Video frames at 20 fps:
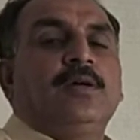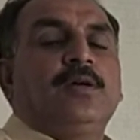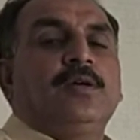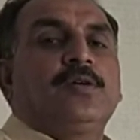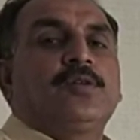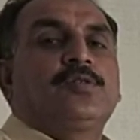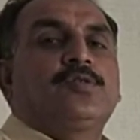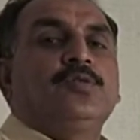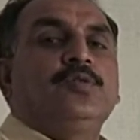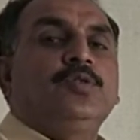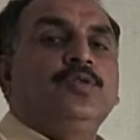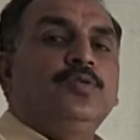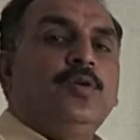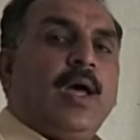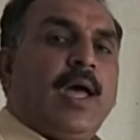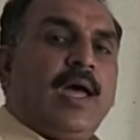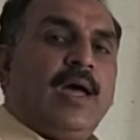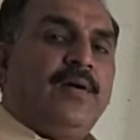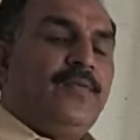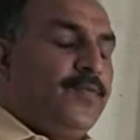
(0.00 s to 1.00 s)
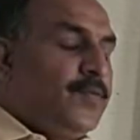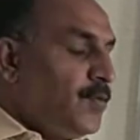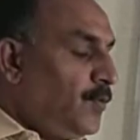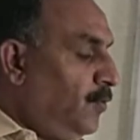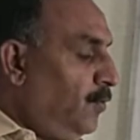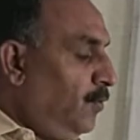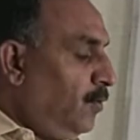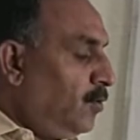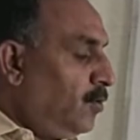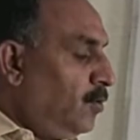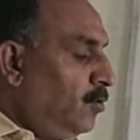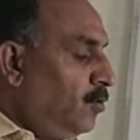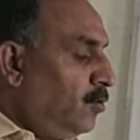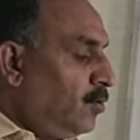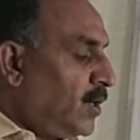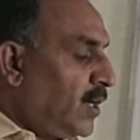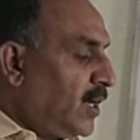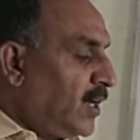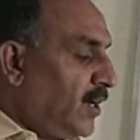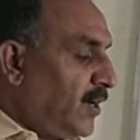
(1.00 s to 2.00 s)
So you have to
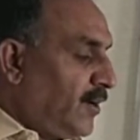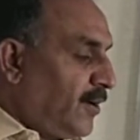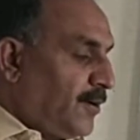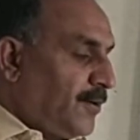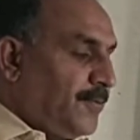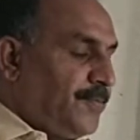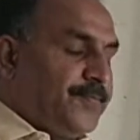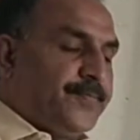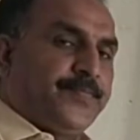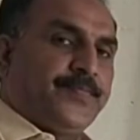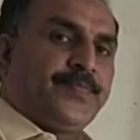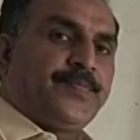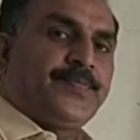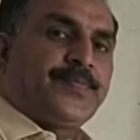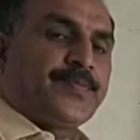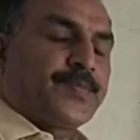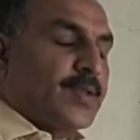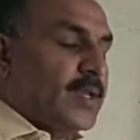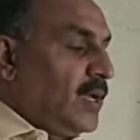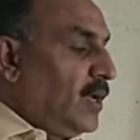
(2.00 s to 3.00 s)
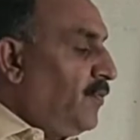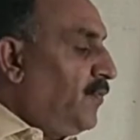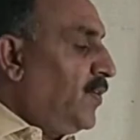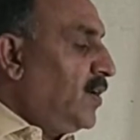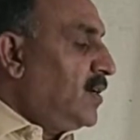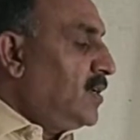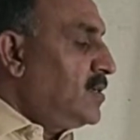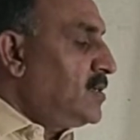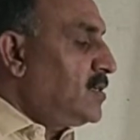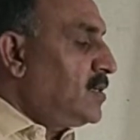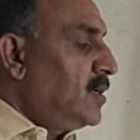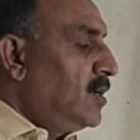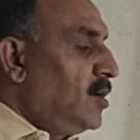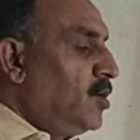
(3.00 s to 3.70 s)
look here. If it is